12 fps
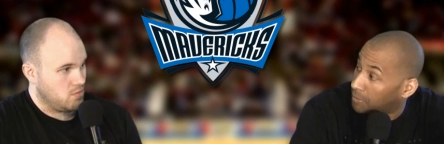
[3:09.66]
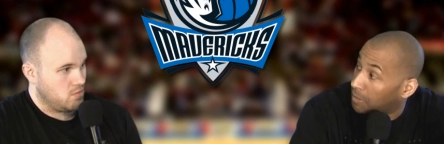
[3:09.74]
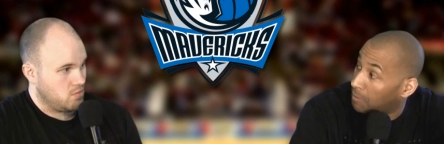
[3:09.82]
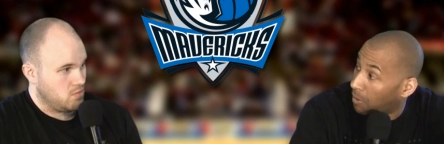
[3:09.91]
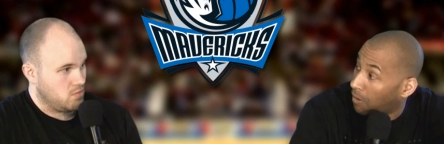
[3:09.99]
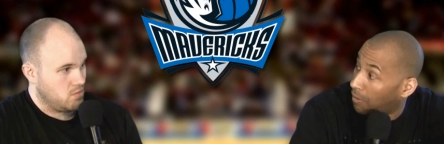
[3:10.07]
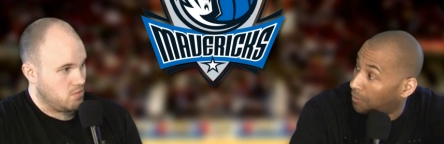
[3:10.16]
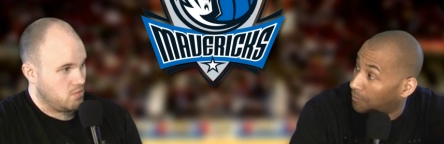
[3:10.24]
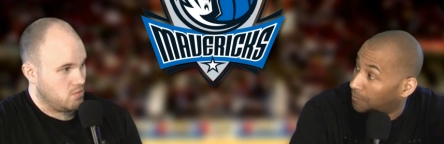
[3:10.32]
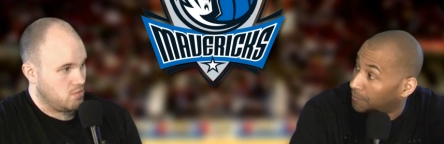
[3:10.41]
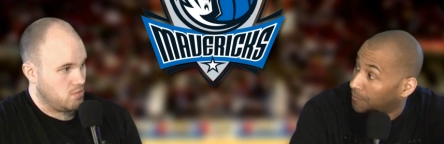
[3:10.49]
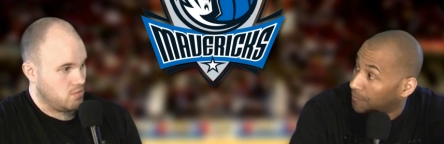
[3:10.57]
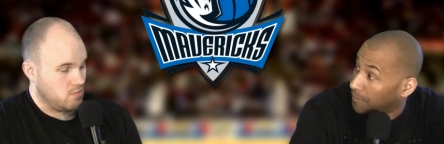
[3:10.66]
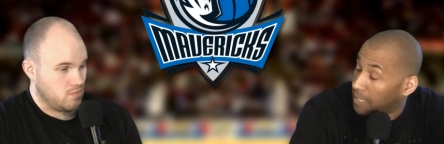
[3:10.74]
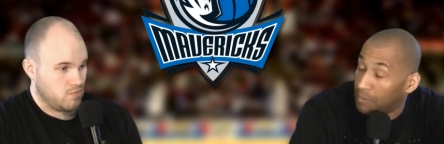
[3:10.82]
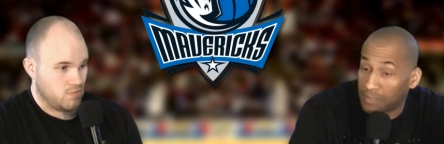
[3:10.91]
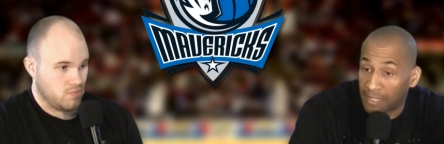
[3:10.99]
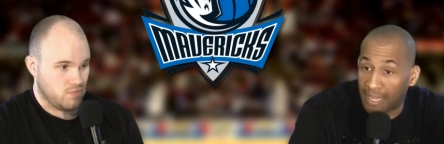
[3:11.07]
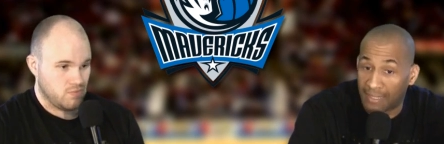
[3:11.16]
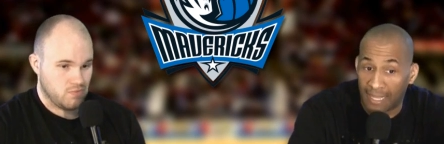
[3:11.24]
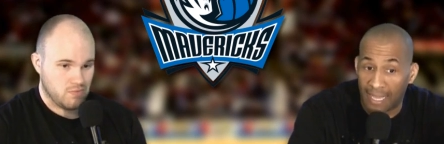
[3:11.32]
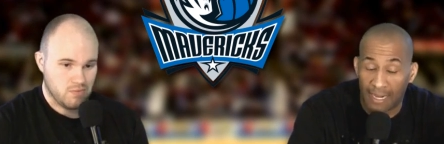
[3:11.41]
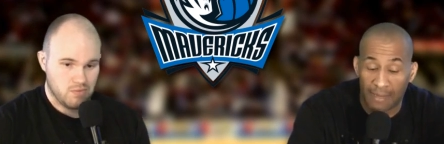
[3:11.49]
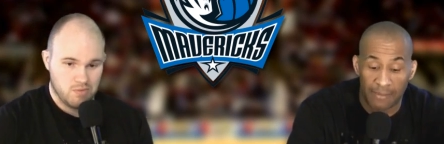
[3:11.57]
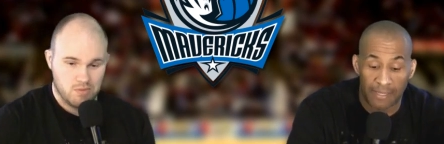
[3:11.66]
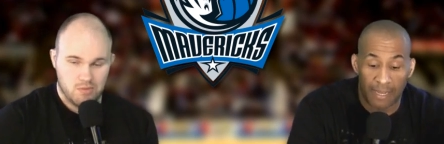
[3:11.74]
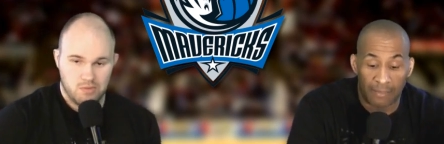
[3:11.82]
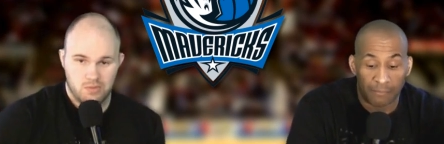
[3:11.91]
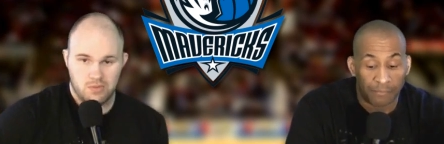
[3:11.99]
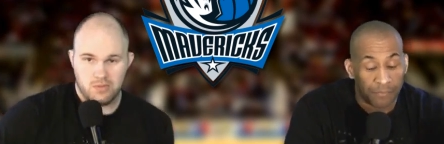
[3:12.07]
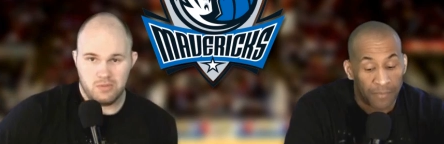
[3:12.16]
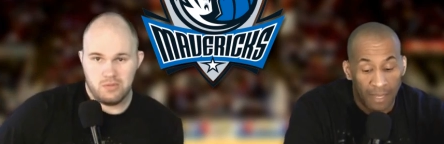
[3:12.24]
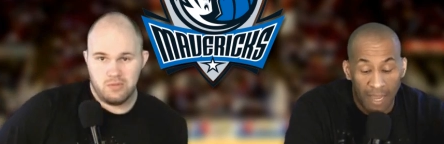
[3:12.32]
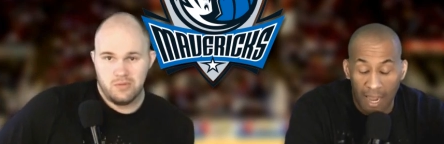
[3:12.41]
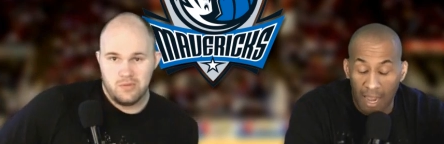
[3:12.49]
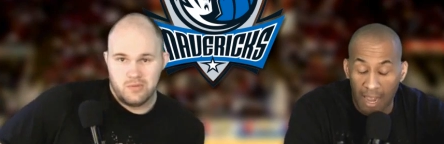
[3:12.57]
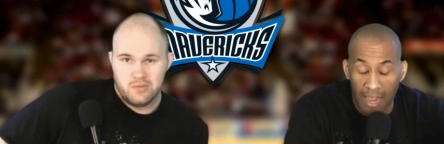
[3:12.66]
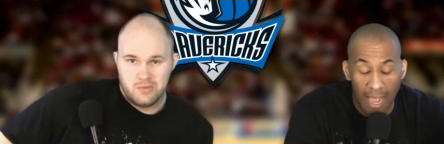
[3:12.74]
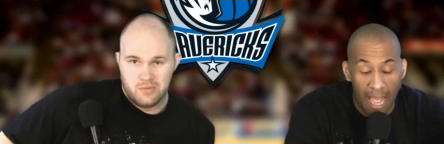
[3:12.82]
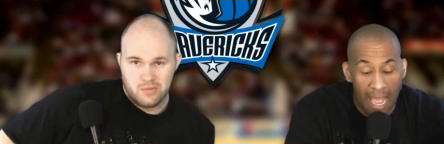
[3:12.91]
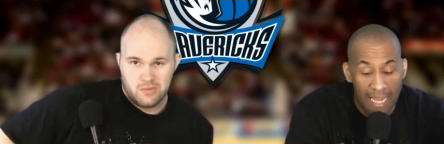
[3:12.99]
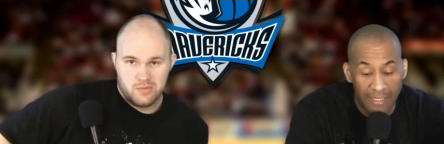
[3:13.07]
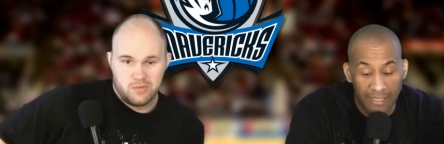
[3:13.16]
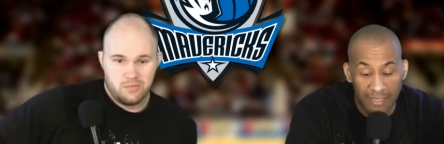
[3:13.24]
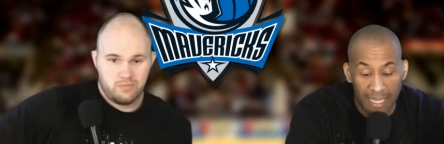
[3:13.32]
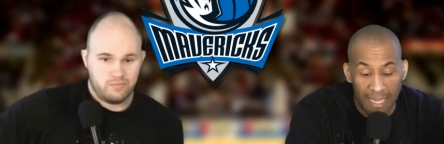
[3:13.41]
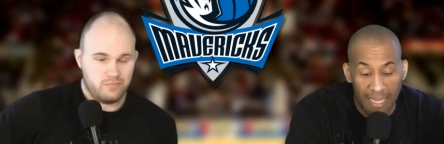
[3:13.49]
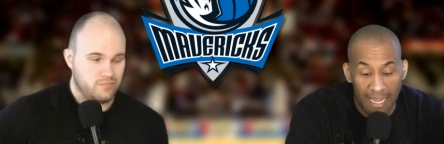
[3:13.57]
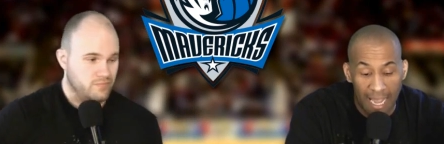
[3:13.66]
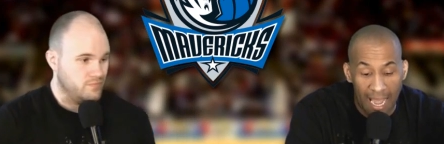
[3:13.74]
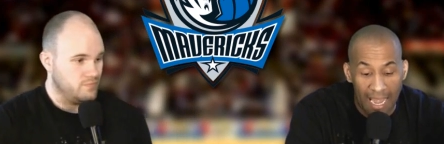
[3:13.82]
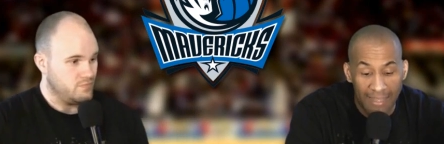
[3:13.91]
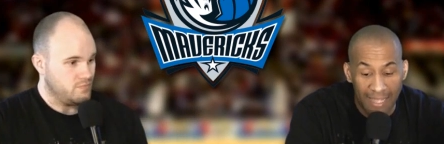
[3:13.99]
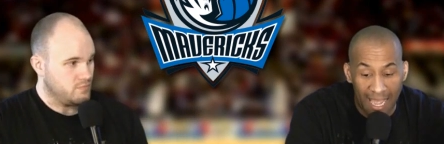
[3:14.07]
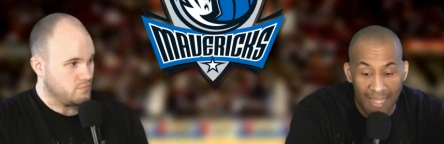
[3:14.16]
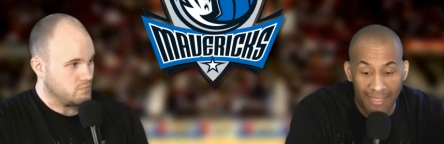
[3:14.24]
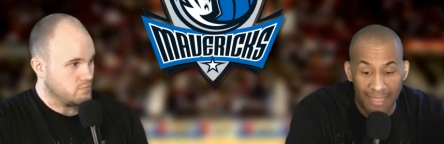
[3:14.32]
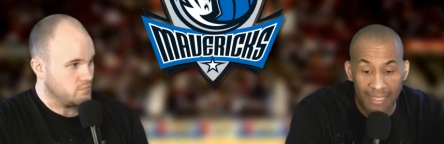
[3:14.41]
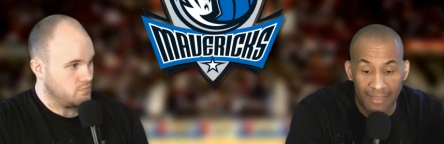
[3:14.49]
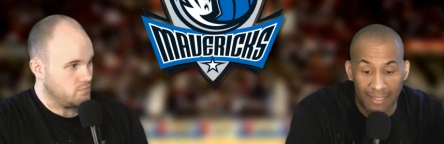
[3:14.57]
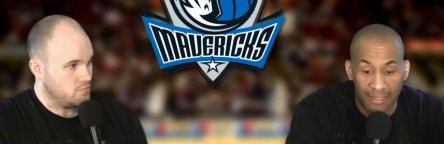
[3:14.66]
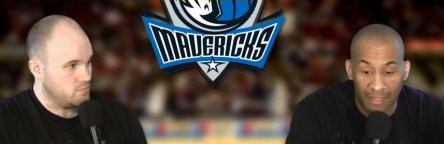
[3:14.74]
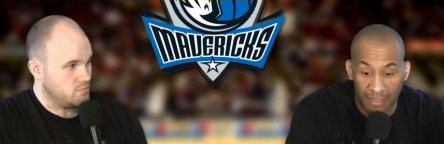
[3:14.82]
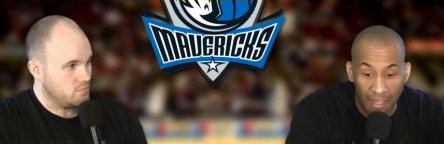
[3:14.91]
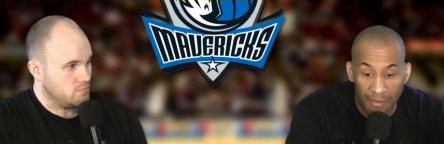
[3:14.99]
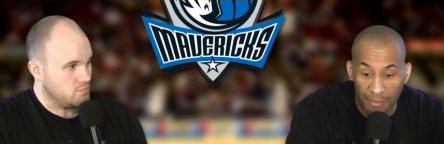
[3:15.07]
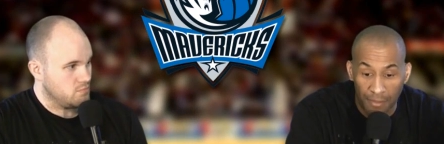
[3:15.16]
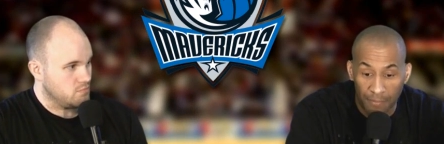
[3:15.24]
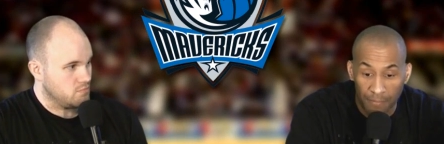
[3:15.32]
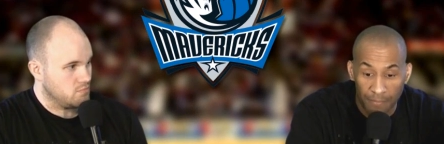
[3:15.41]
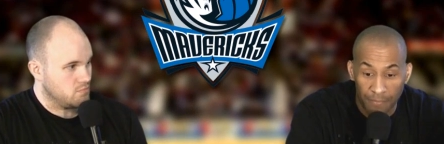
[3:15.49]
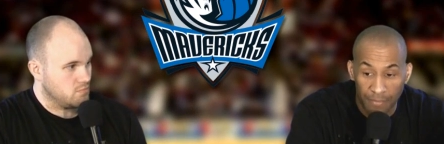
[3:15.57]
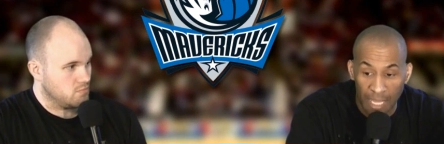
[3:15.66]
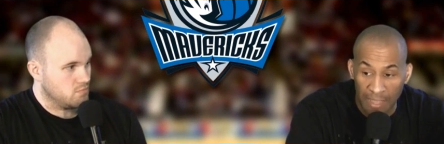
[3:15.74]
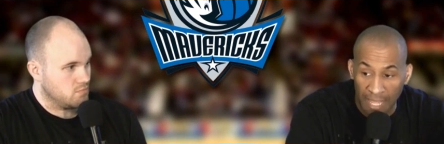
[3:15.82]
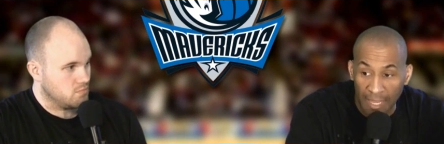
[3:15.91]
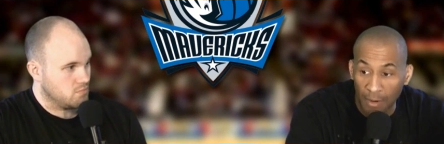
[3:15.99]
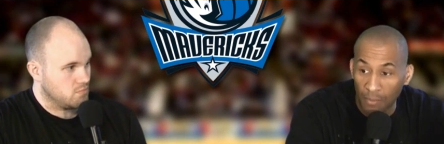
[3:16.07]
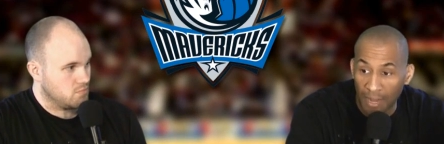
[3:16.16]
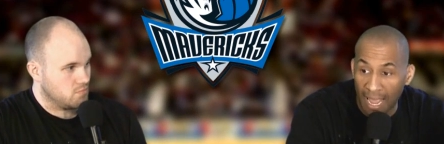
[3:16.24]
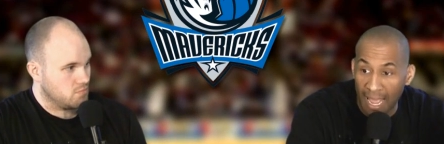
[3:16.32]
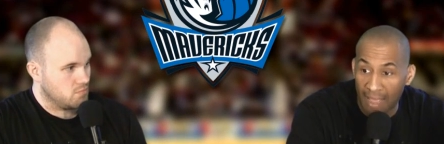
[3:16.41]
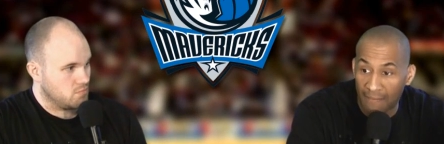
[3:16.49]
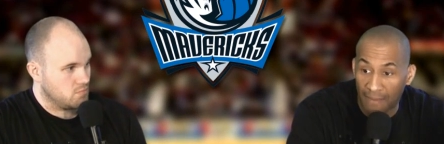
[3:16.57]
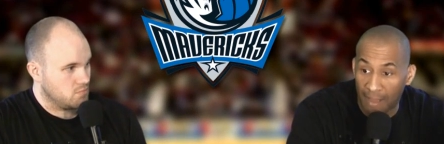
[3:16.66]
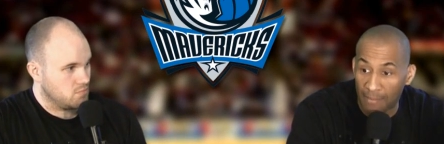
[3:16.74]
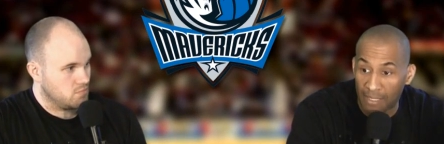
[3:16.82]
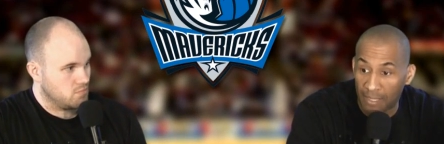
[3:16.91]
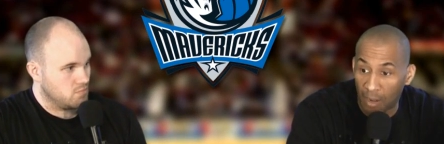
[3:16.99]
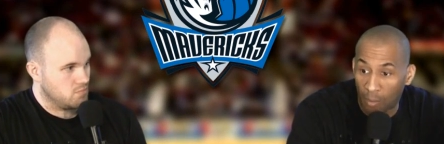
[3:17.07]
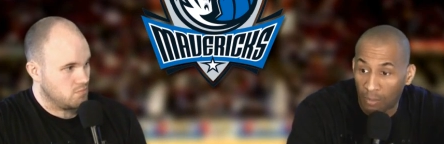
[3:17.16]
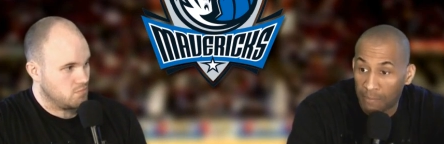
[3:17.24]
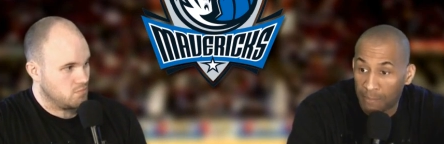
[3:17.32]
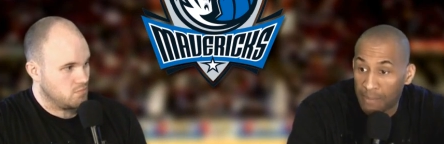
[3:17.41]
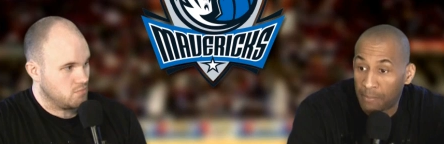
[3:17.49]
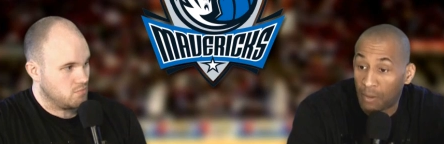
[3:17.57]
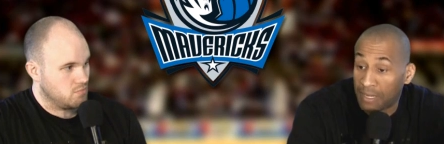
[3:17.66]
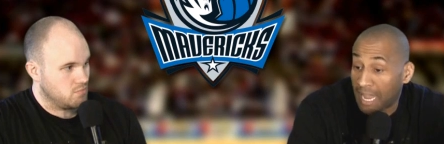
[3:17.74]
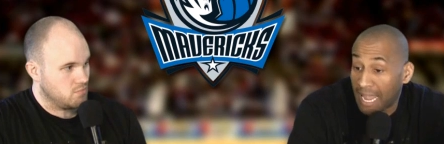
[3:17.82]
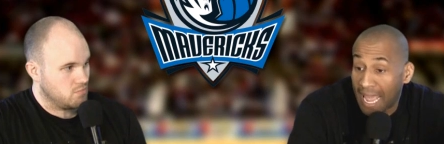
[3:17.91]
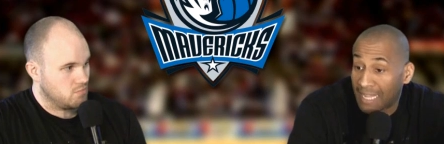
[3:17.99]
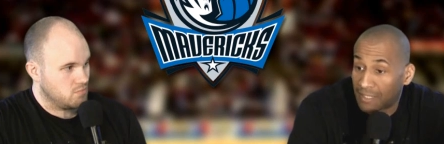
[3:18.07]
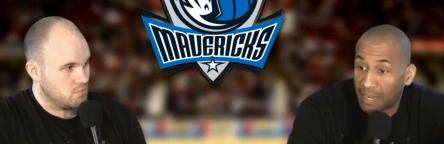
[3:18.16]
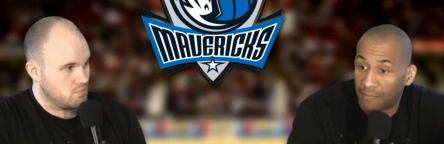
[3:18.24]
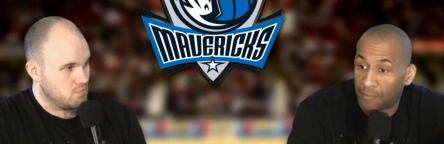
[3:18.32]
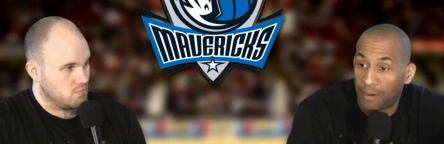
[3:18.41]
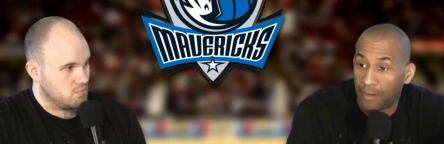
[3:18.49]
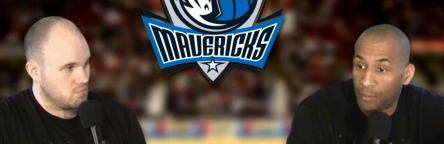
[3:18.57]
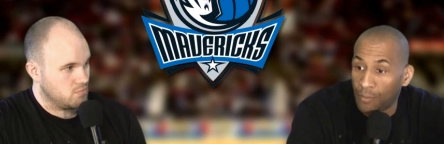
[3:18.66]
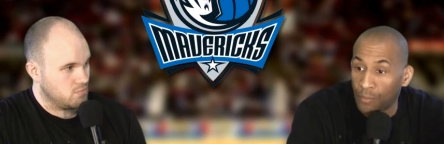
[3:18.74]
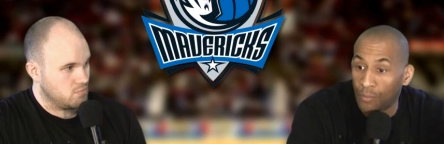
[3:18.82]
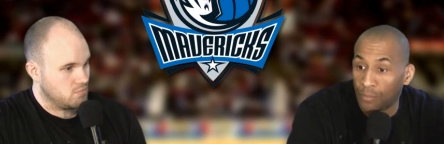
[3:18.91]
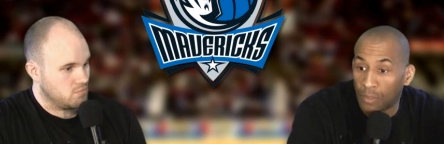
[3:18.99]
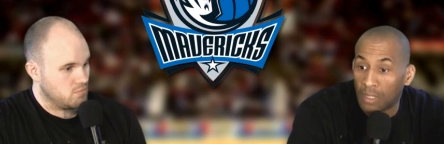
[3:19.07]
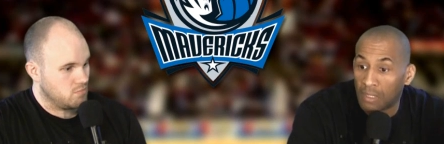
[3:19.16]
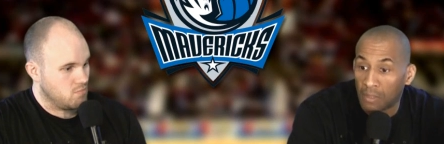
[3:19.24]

Speaker 1: It was Lamar Odom. He was like that. And I think that the Thunder they don't have, I mean, the only people, and they asked Kevin Durant, who